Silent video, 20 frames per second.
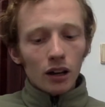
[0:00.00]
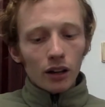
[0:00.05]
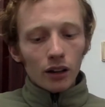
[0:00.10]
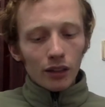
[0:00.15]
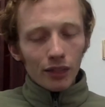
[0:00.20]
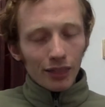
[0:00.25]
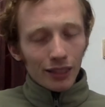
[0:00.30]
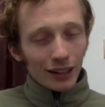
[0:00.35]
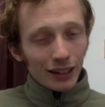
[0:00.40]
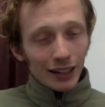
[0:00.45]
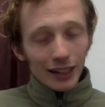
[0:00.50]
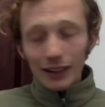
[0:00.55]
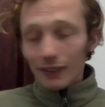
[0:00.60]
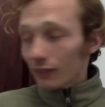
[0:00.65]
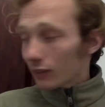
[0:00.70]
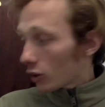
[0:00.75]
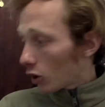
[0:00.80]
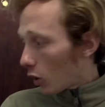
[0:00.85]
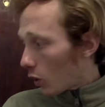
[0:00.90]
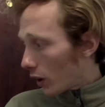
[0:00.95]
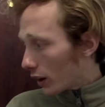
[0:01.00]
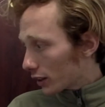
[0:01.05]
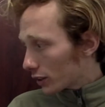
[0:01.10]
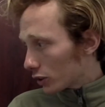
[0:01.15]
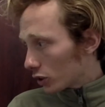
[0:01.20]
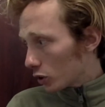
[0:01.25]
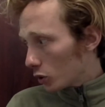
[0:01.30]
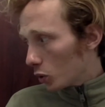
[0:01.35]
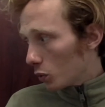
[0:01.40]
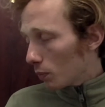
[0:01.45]
the leaves are going
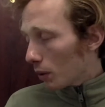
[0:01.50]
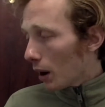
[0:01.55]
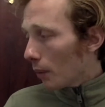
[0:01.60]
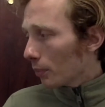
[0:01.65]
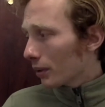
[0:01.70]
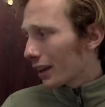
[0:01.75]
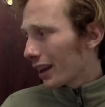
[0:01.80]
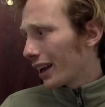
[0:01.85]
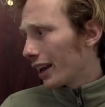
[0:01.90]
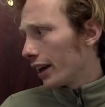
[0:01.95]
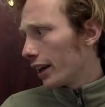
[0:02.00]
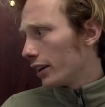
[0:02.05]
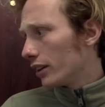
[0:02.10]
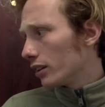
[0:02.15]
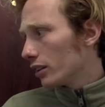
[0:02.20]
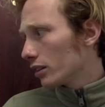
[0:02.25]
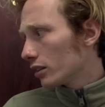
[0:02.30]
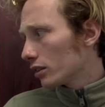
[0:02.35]
to pumpkin,